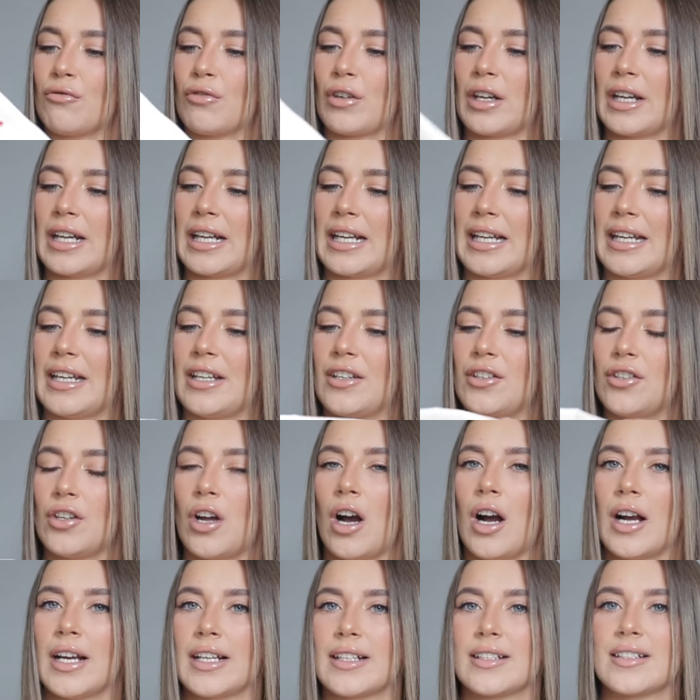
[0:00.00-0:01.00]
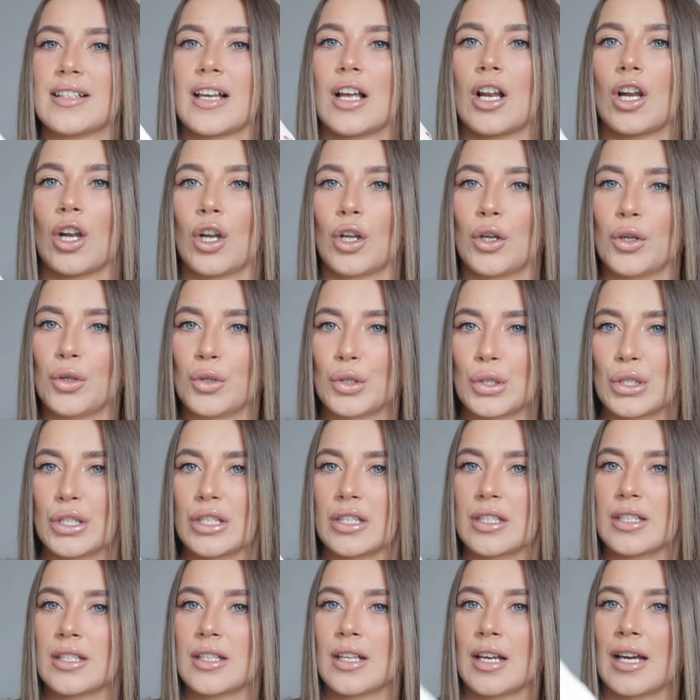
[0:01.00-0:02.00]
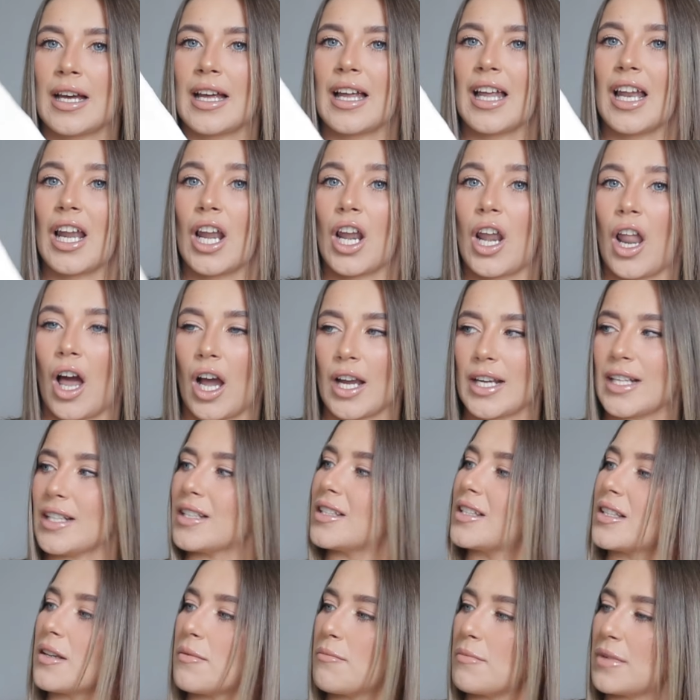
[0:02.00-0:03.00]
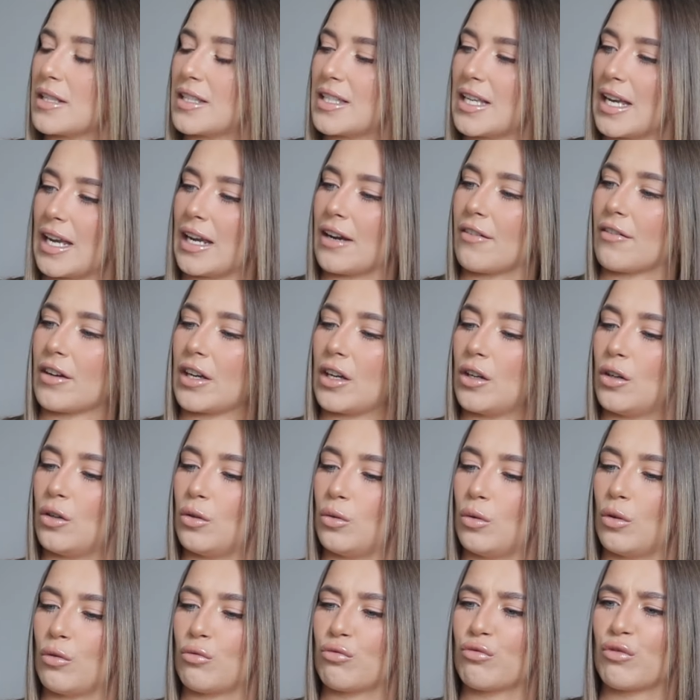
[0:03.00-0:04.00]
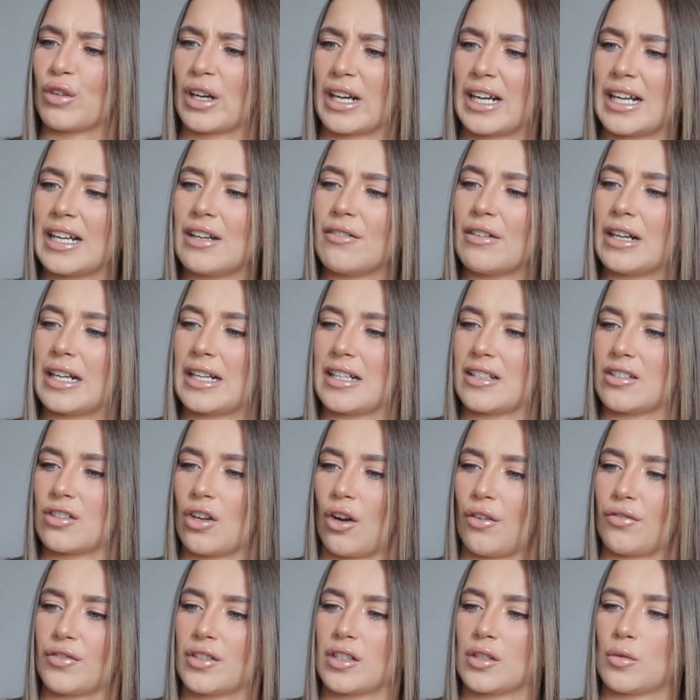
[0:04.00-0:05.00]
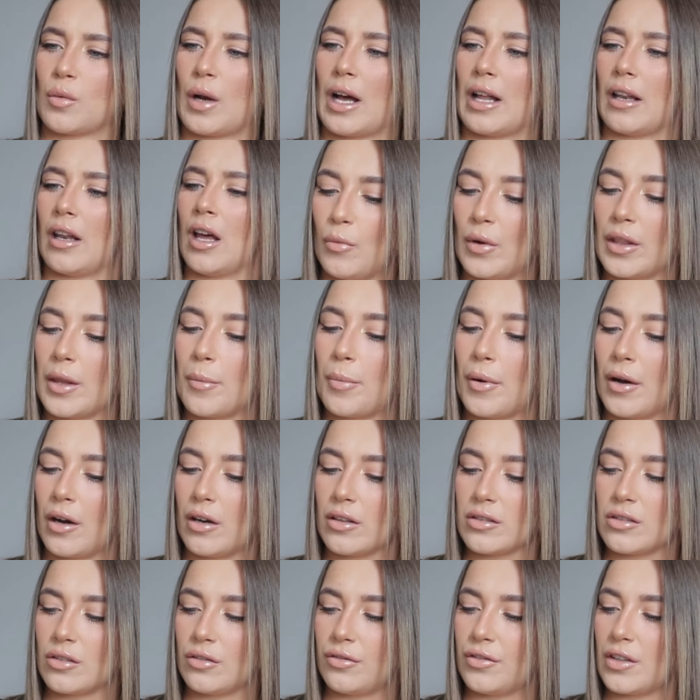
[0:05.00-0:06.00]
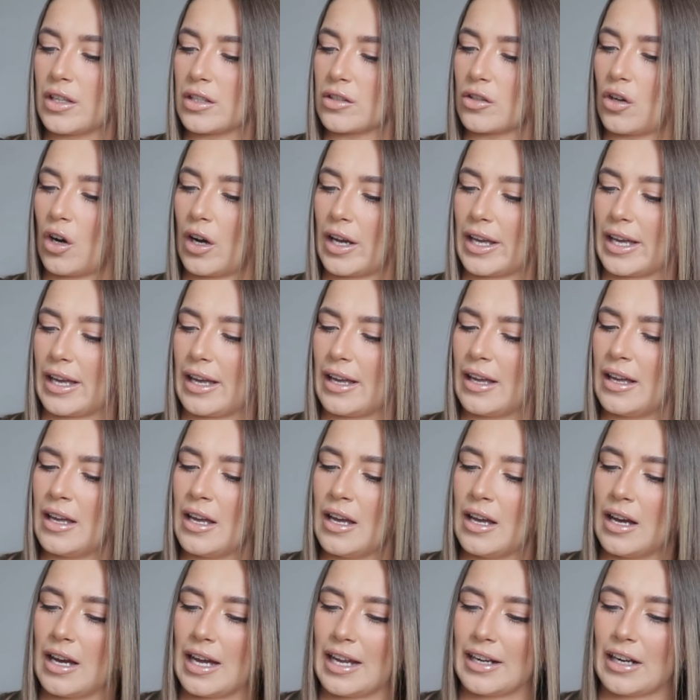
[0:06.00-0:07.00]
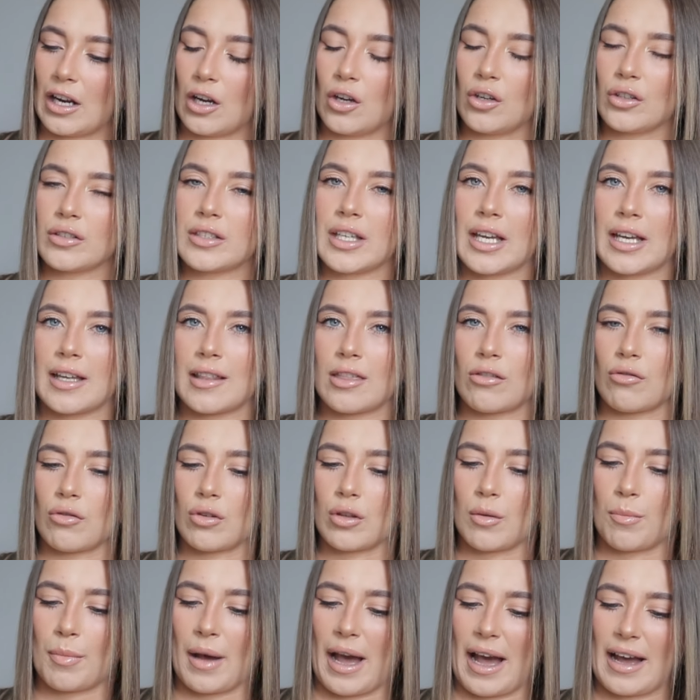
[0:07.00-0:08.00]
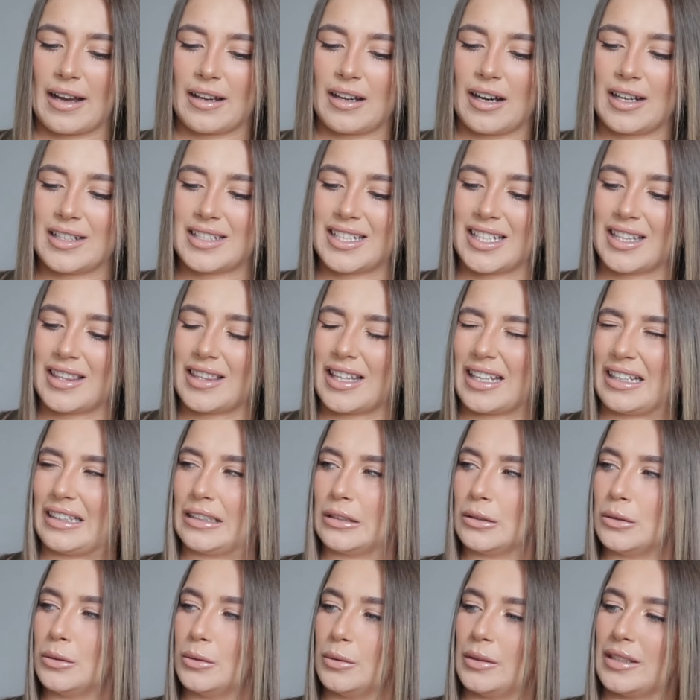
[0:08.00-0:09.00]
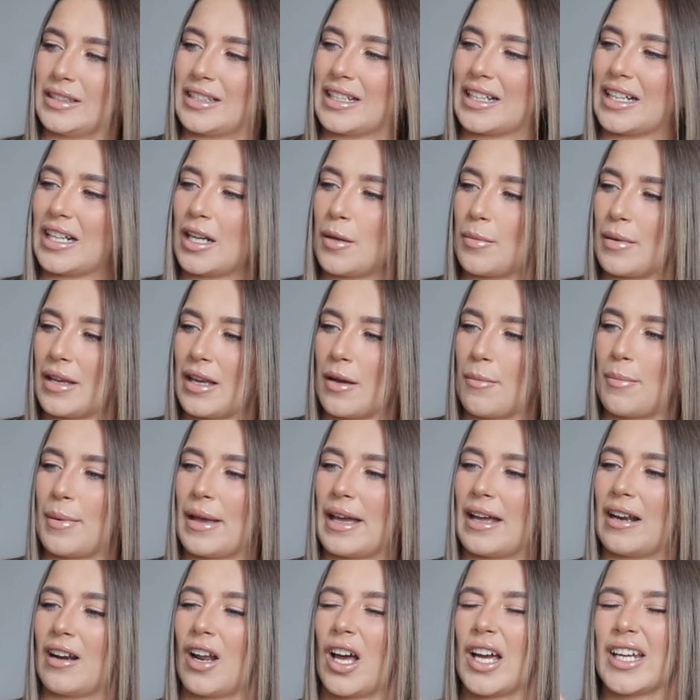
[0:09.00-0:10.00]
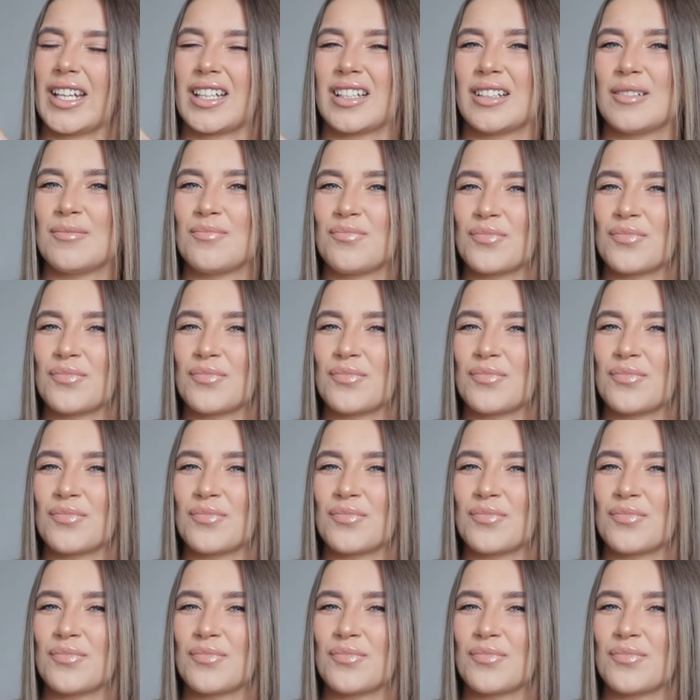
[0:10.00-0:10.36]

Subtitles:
really nice, loose, light material, really, really soft as well. When the parcel first got here and I looked at it through the bag, I did think, oh, is it gonna be a bit like